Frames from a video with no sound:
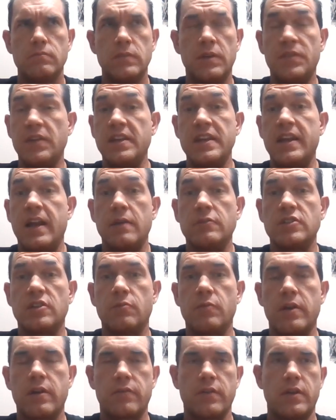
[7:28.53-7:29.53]
If they did, I was
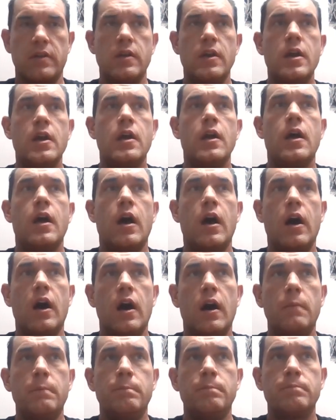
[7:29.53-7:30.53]
unaware of it.
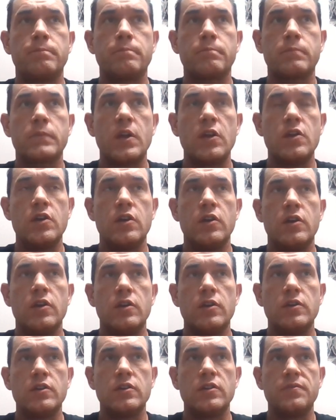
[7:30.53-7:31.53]
Um,
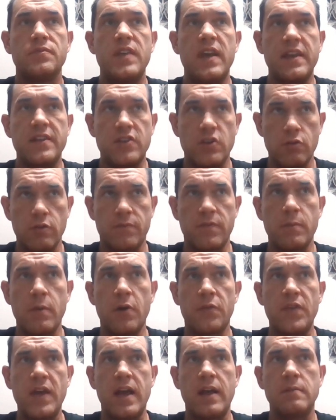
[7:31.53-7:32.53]
they toured for
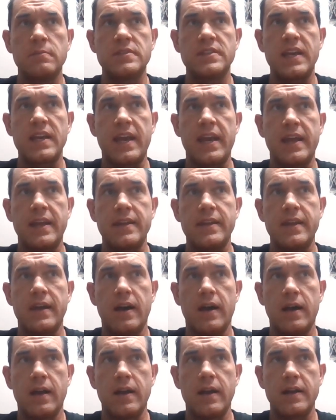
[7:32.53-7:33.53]
both albums, and
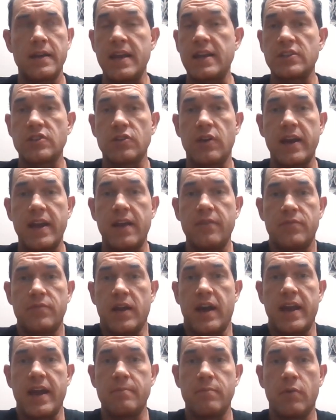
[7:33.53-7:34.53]
uh, yeah, so I had
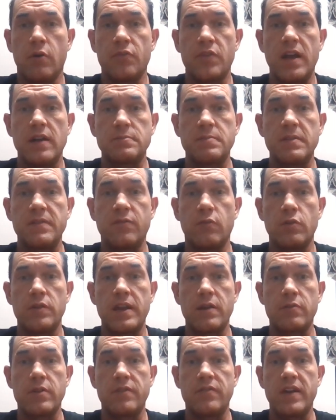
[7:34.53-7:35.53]
I had both albums before
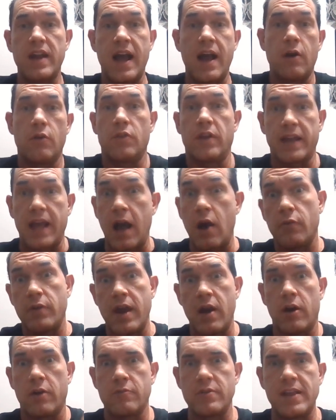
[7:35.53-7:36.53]
they were even out, like out
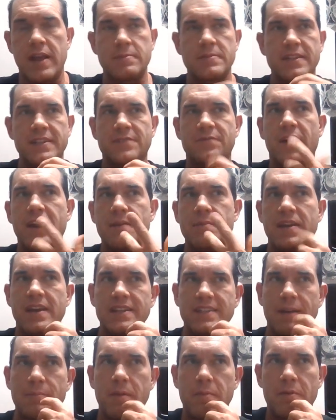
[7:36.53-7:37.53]
now on Relapse. And it's funny
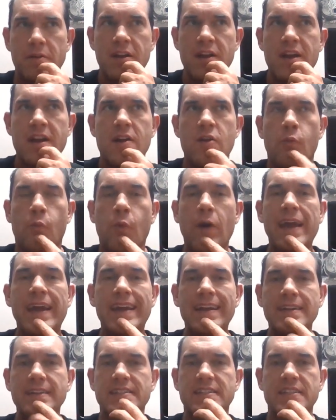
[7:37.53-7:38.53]
because I remember
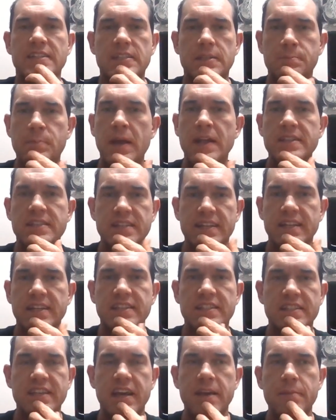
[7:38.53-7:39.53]
waiting in suspense and
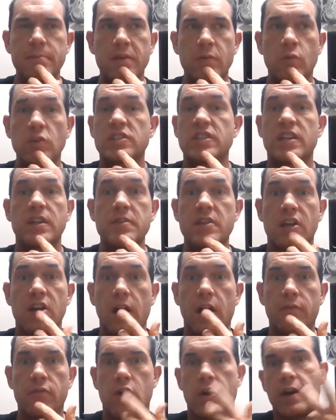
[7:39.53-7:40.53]
excitement. What's going to be
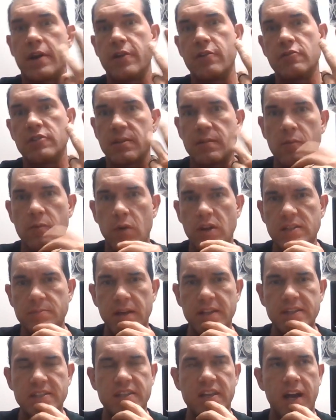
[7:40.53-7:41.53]
the cover art? I knew it was going to be Wes
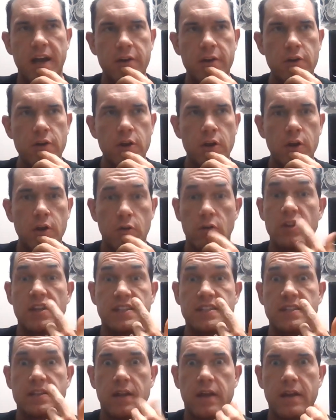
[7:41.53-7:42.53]
Benscoter, or at
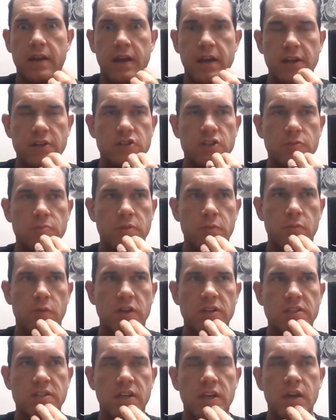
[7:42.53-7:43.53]
least I, I assumed it
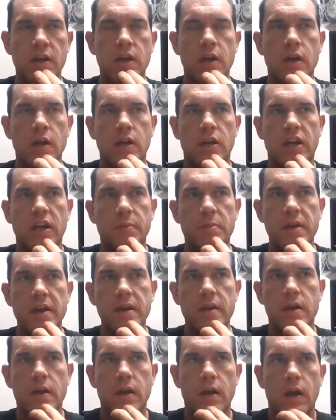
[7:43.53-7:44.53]
was going to
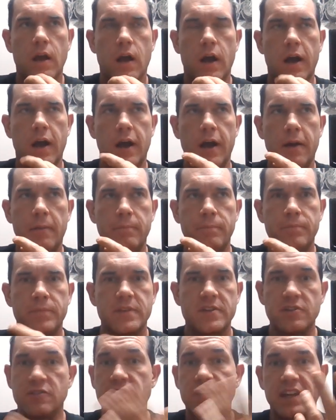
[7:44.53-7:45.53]
be. Um,
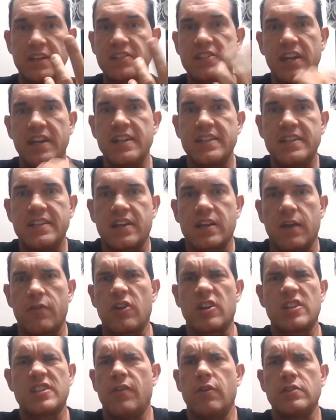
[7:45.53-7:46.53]
so excited to see the
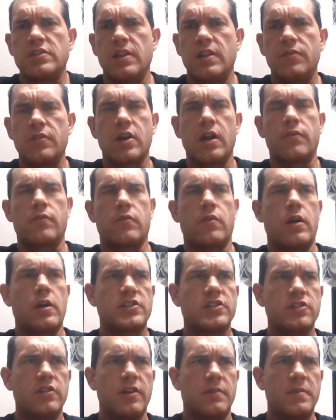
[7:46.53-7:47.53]
cover art because I've always loved the cover
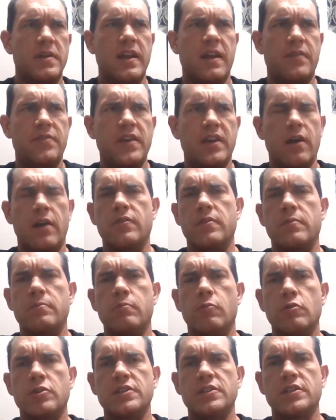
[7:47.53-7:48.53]
art too. I mean, I think every
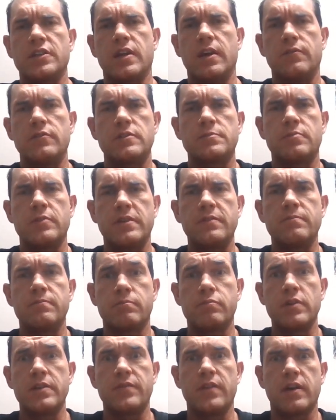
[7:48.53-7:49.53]
Mortician cover pretty,
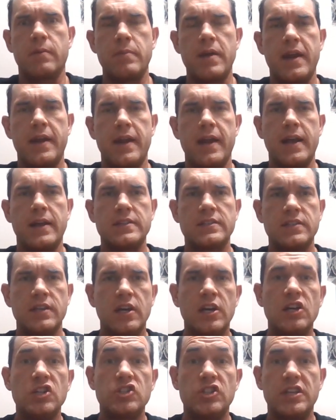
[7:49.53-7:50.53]
pretty fucking badass.
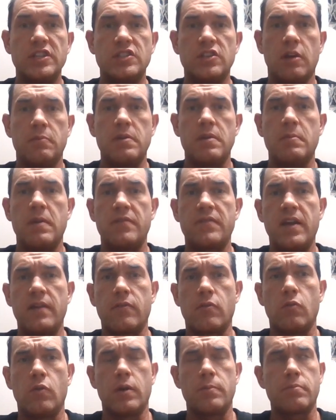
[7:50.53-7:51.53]
Chainsaw being my
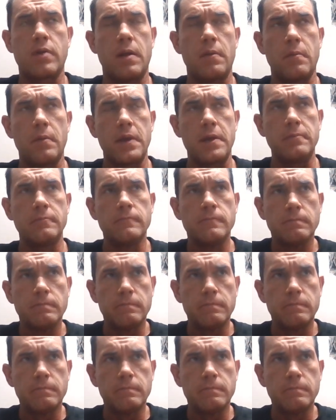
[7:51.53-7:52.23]
favorite one probably.